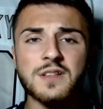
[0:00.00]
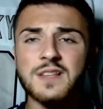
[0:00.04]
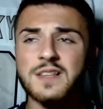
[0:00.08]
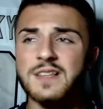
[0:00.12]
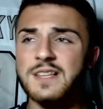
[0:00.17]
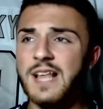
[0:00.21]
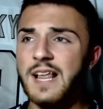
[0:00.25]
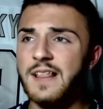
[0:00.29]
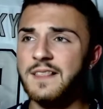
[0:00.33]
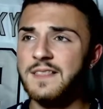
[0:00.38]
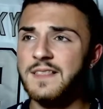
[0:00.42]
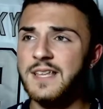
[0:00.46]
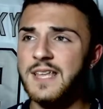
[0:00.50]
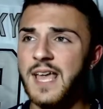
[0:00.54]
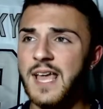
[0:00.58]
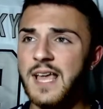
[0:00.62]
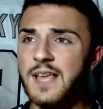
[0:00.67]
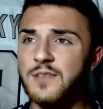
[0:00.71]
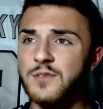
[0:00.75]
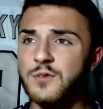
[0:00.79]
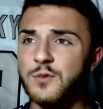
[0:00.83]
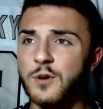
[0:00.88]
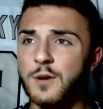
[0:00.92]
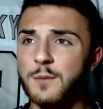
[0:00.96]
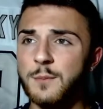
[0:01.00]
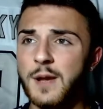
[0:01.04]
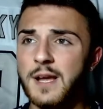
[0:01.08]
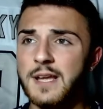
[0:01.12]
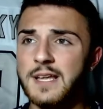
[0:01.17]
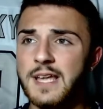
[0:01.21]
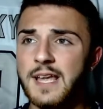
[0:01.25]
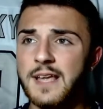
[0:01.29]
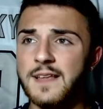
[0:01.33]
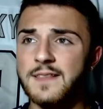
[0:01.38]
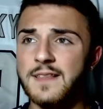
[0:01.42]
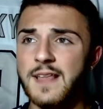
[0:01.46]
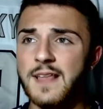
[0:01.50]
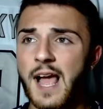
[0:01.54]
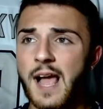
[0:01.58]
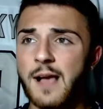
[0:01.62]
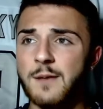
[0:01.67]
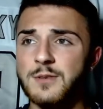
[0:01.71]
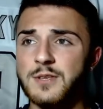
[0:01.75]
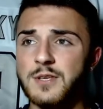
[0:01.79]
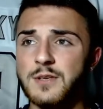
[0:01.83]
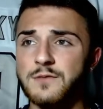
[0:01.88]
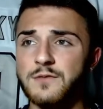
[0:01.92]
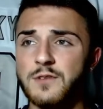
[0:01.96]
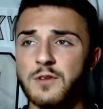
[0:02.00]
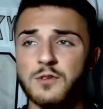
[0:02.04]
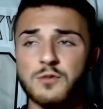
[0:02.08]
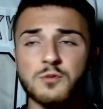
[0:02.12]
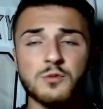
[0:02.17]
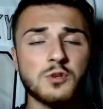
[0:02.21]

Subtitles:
Is that the case, or am I getting the Habs confused?